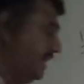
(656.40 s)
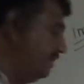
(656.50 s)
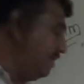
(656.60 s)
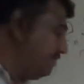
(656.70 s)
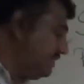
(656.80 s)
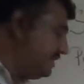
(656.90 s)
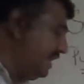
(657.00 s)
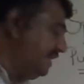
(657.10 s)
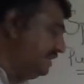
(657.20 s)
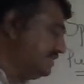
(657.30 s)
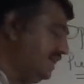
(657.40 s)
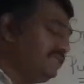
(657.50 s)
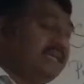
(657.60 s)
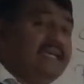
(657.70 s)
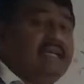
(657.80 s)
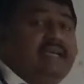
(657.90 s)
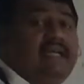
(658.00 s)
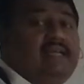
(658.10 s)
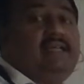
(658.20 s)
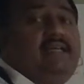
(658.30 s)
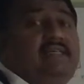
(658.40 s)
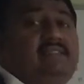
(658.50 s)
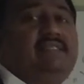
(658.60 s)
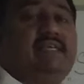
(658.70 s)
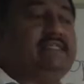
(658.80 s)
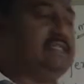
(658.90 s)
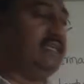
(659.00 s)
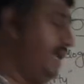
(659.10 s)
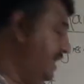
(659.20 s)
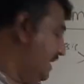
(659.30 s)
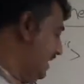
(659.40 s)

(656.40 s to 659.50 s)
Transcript: name of this Leydig cells? Interstitial